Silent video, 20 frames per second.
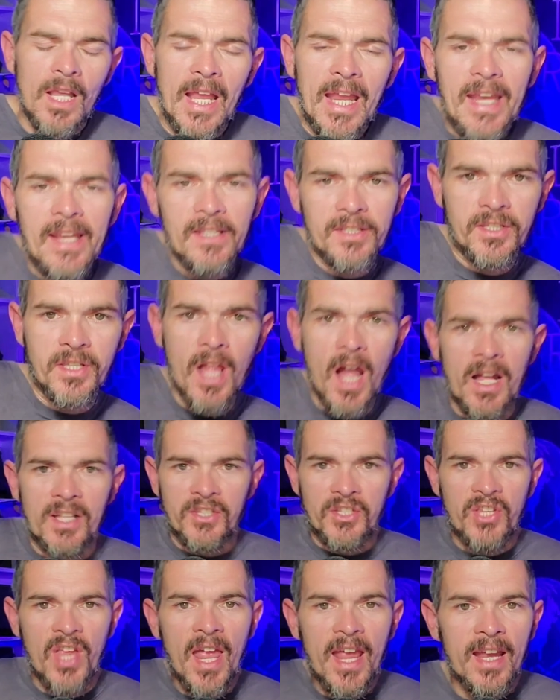he is
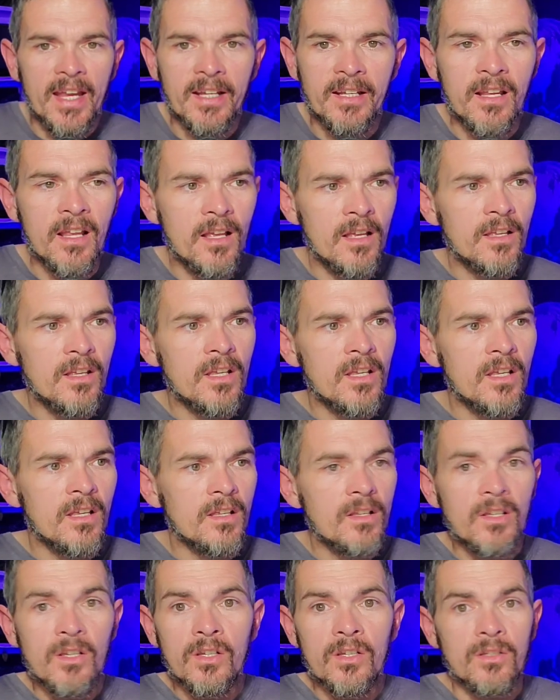not saying,
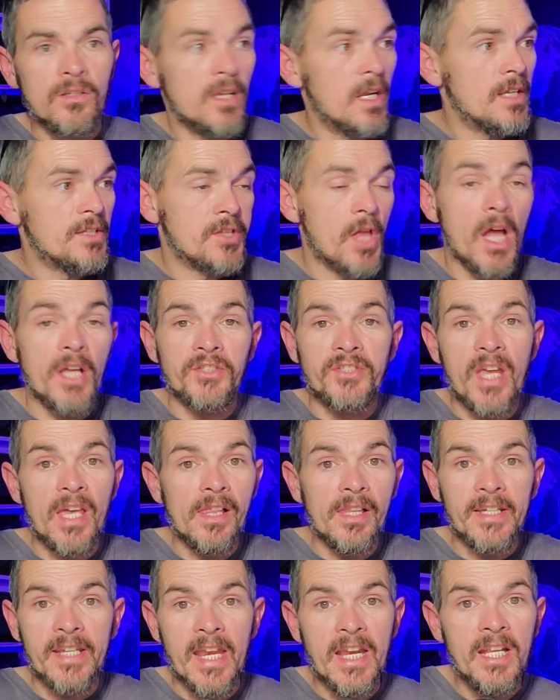he's not
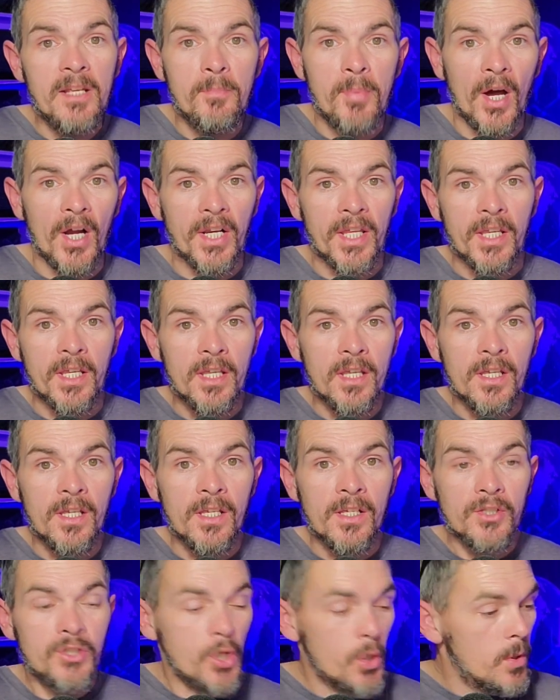telling anybody
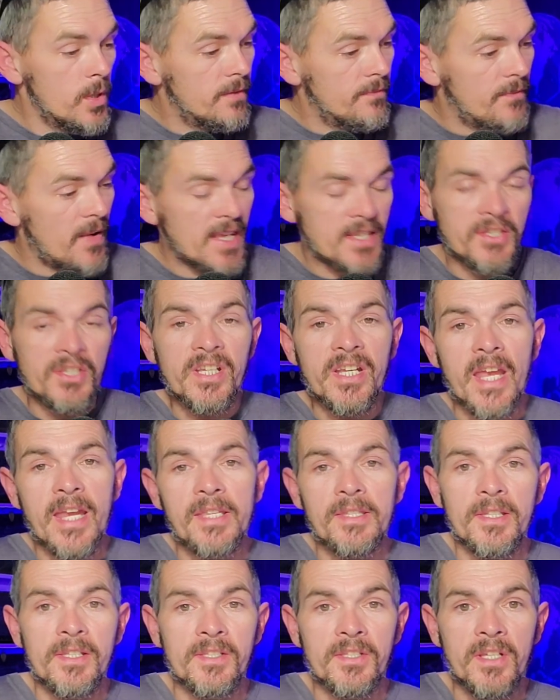to
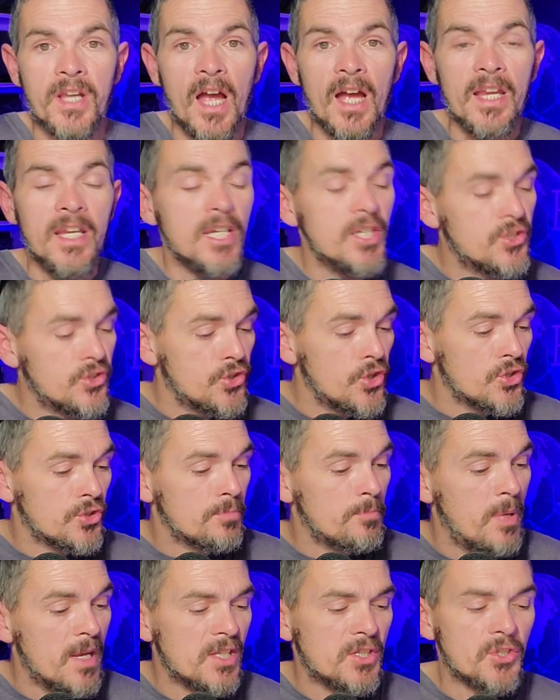investigate this guy. He's
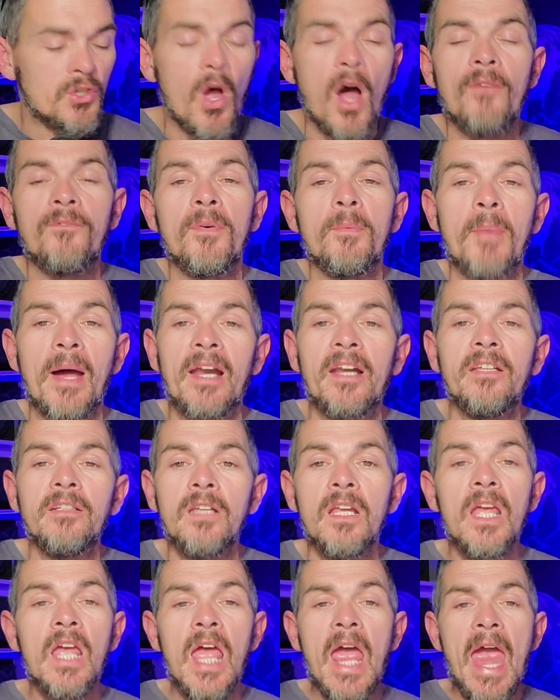just pissed off about
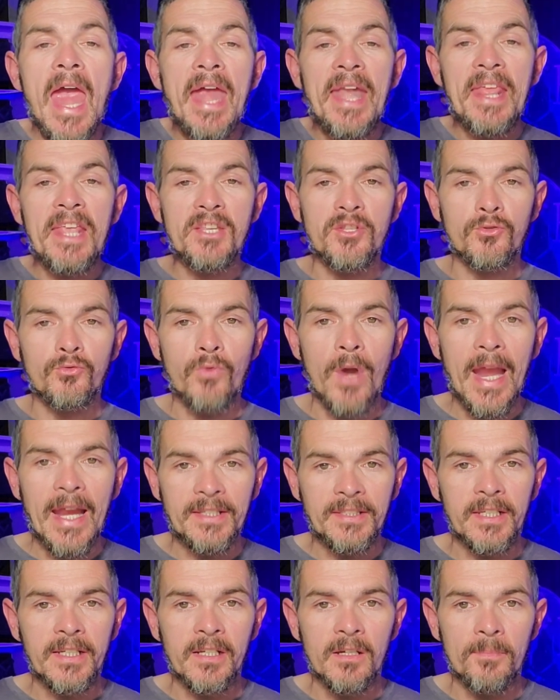it, and he's
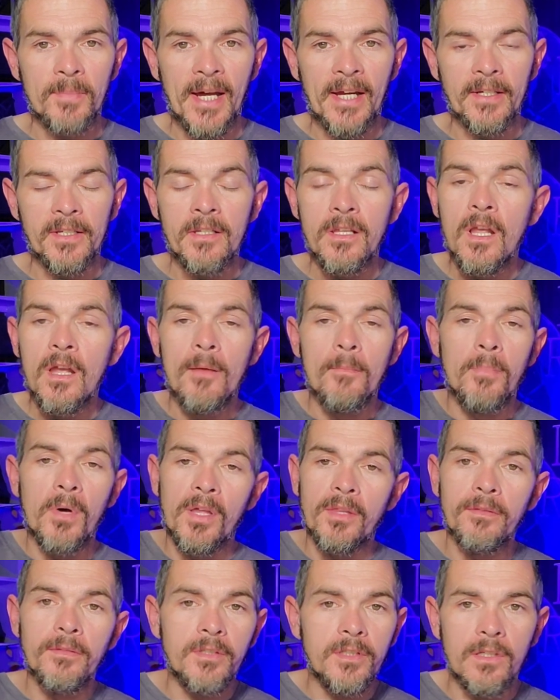ranting about it.
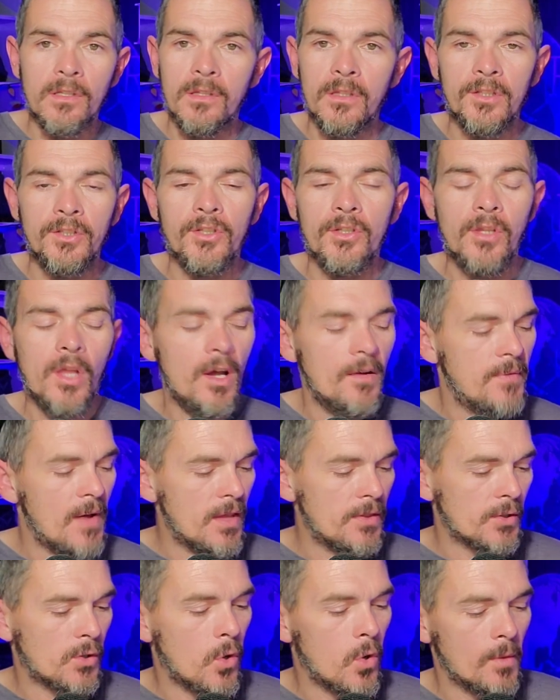But you love
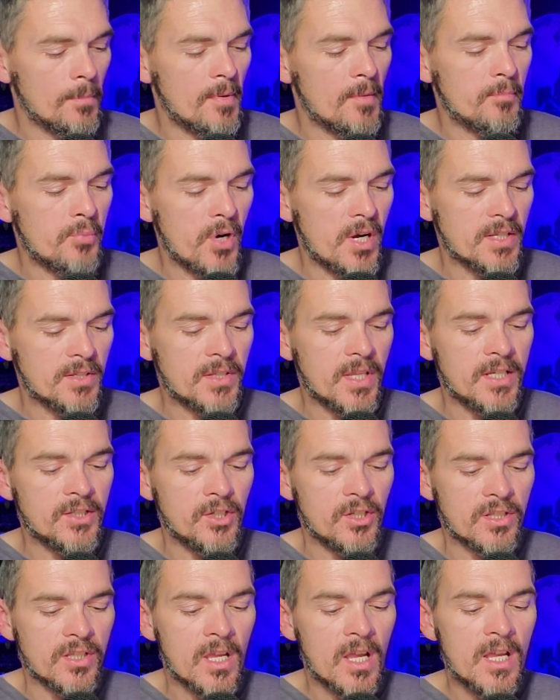how the corporate press, they
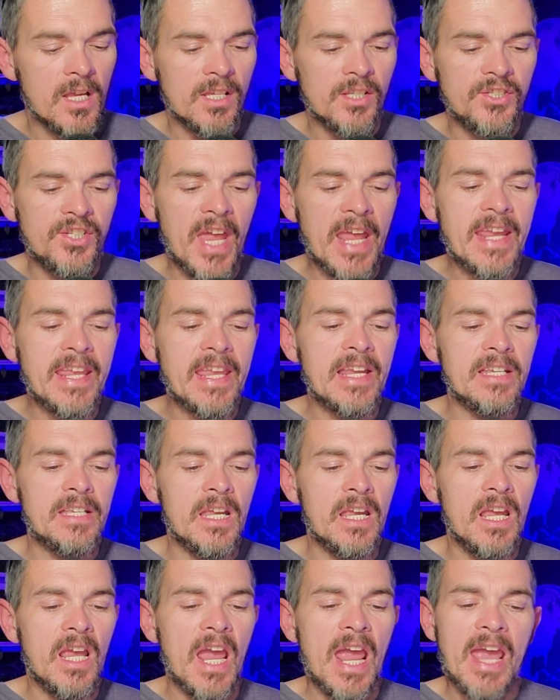just take it
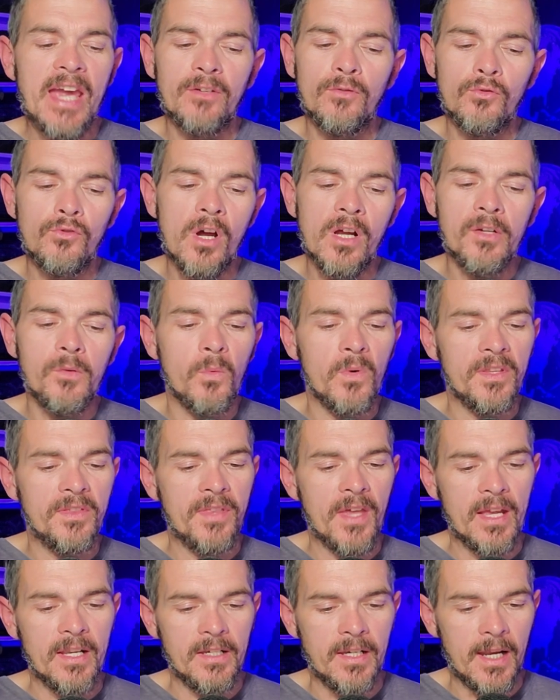and run
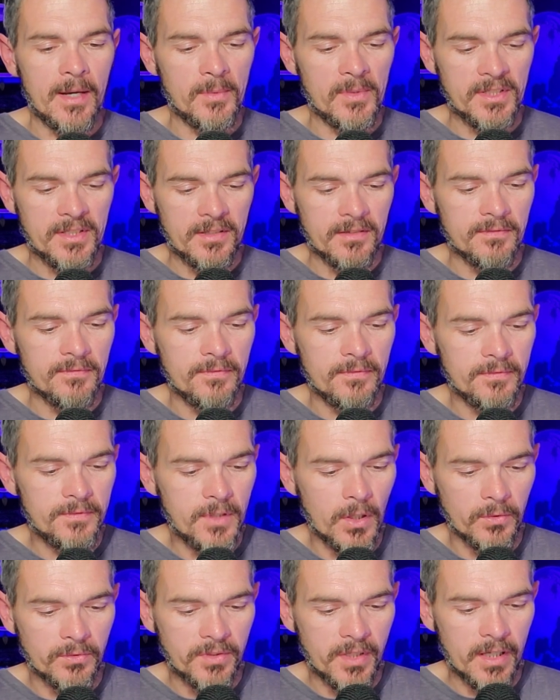with that narrative,
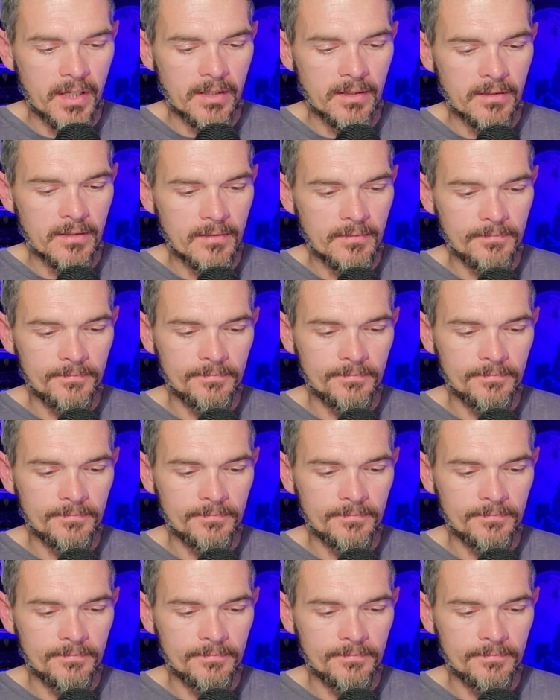don't they?